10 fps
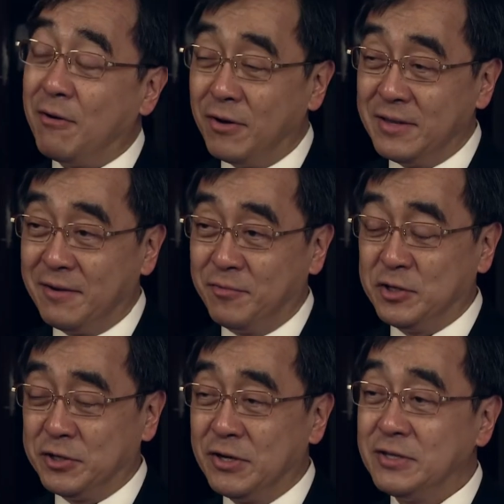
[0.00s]
all that
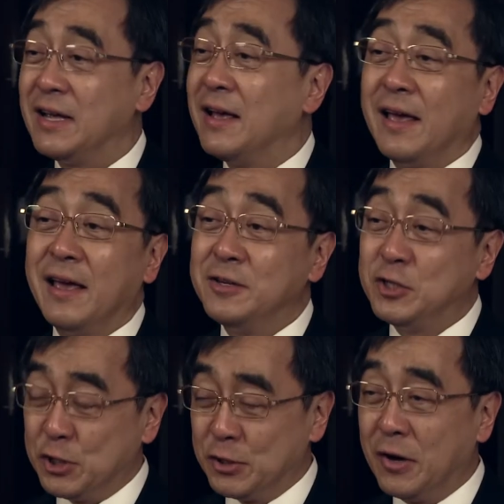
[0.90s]
returns
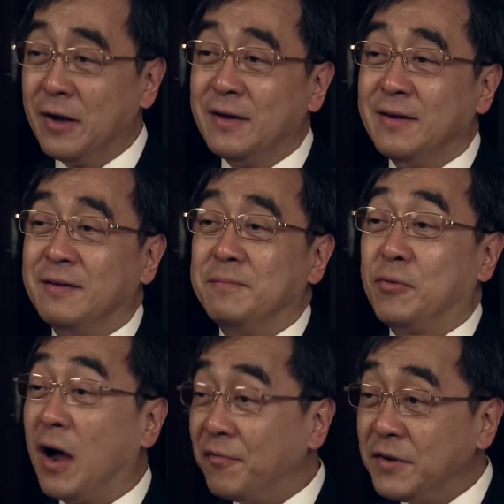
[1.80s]
into
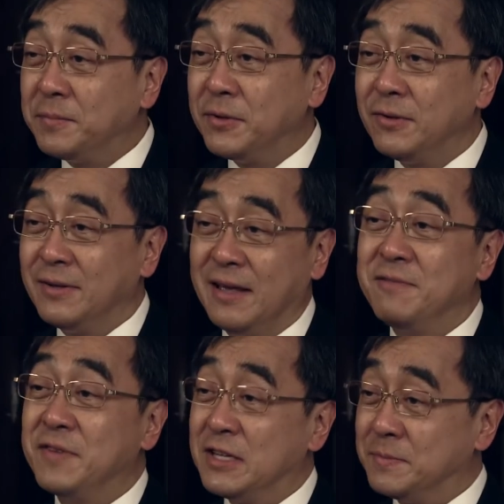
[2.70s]
profitable
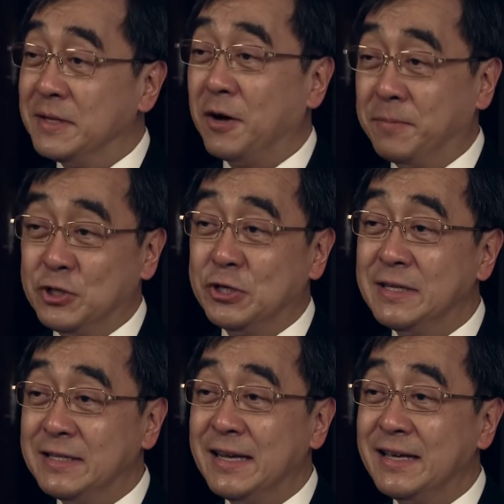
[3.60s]
investment
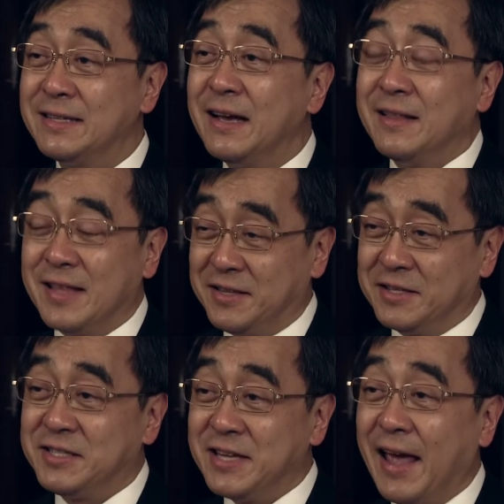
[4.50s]
opportunities that the
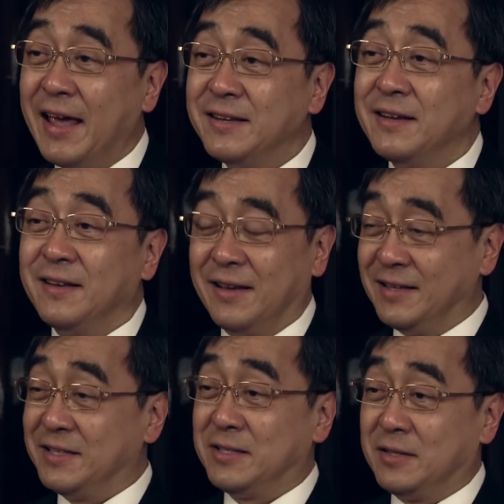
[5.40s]
state
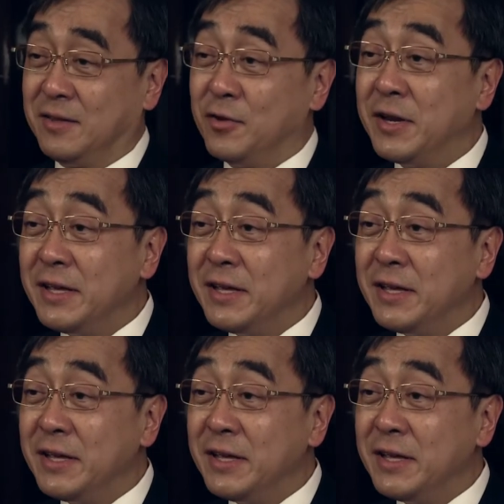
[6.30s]
in 30